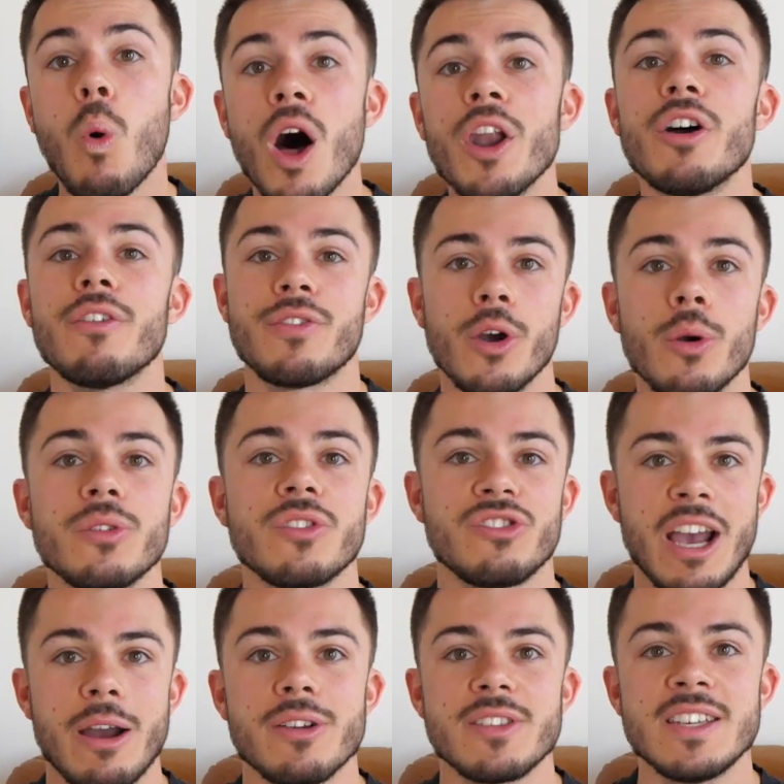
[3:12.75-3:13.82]
one of those
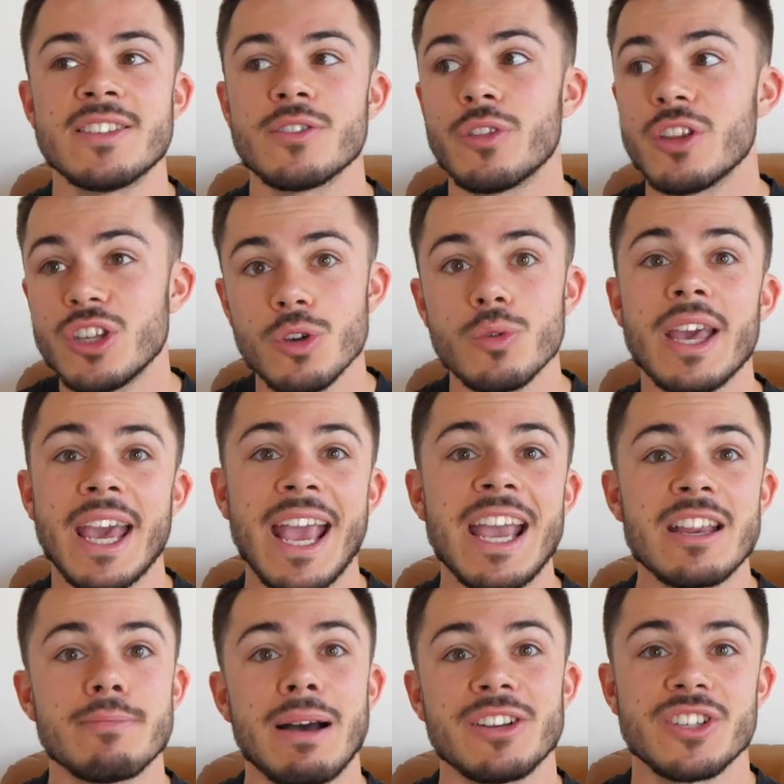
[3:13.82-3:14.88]
charities on the UK
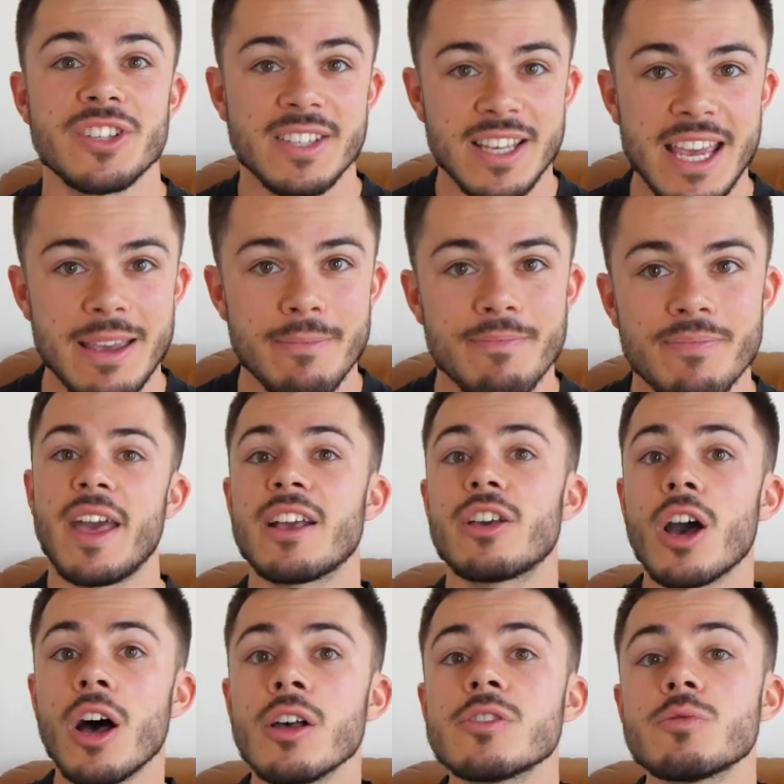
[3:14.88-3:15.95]
aid match scheme. Their
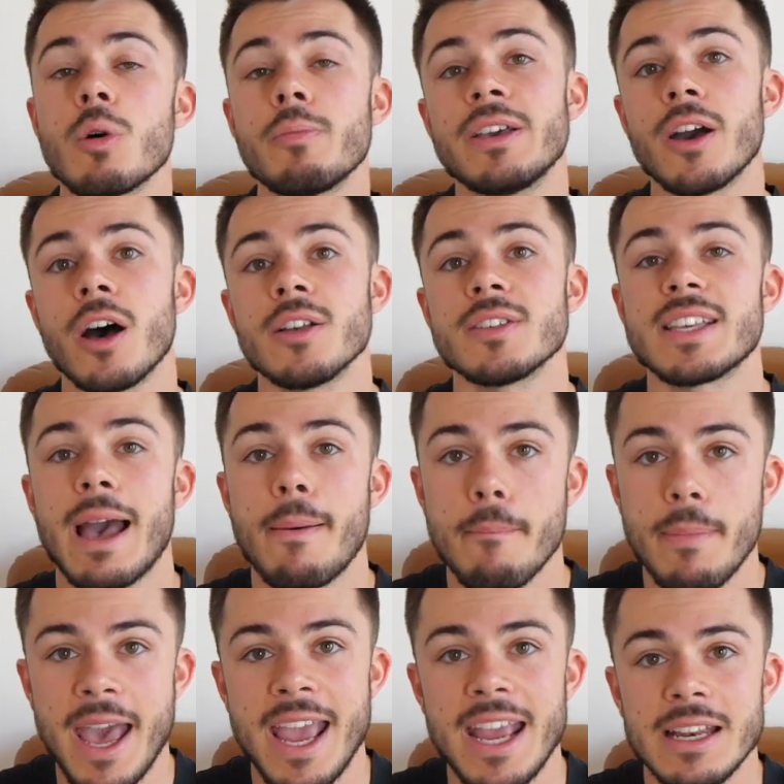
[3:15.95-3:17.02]
Girls Will Be Girls
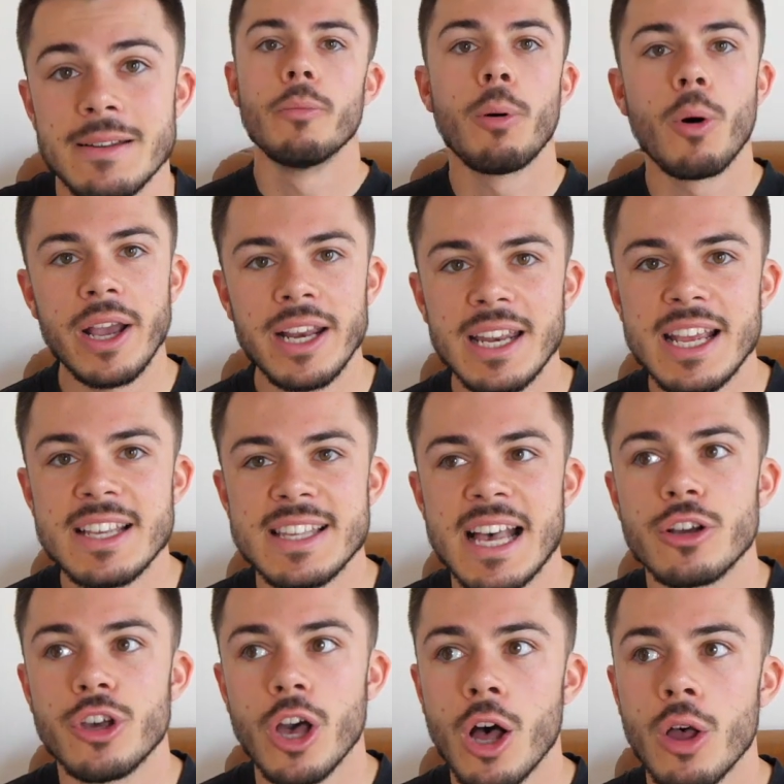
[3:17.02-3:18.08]
campaign. The point is
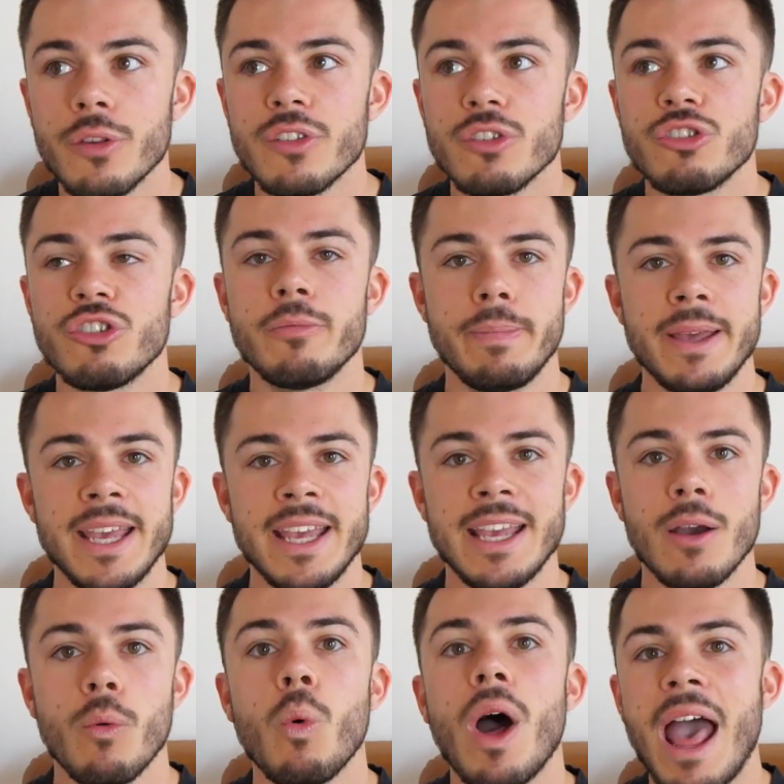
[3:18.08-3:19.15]
that girls should
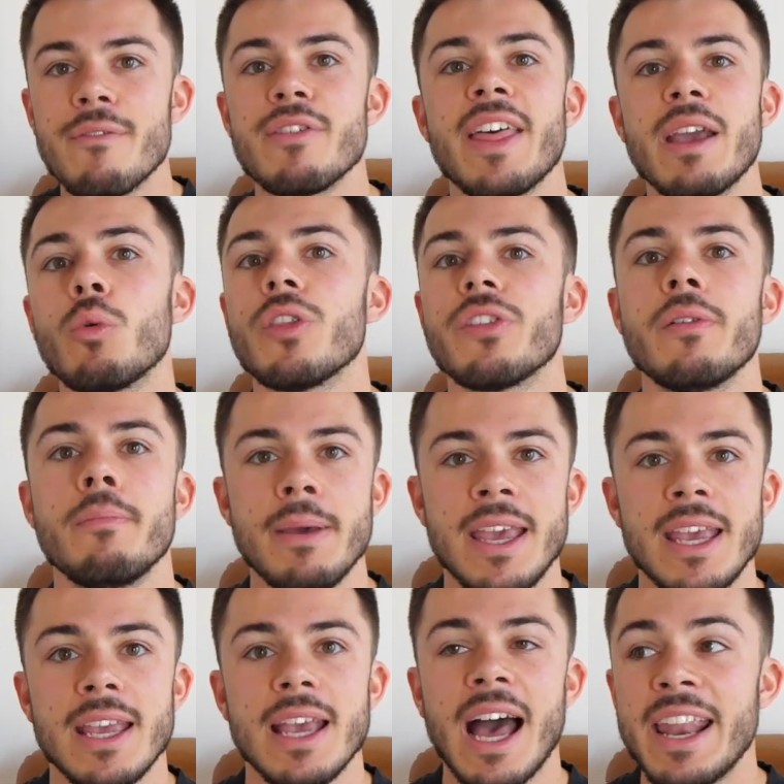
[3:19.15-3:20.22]
be whatever they want to
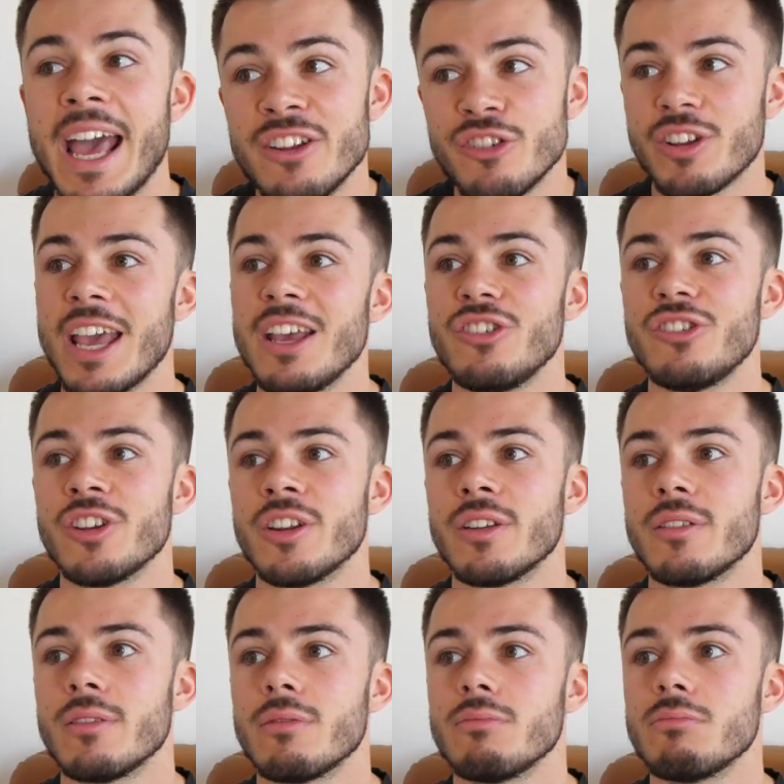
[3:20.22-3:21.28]
be, and
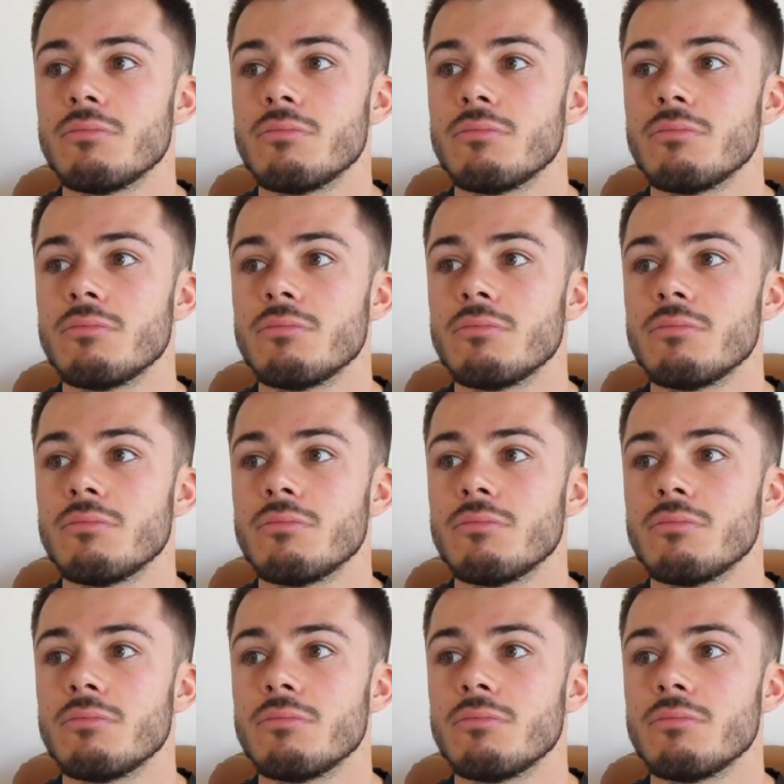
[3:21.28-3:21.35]
education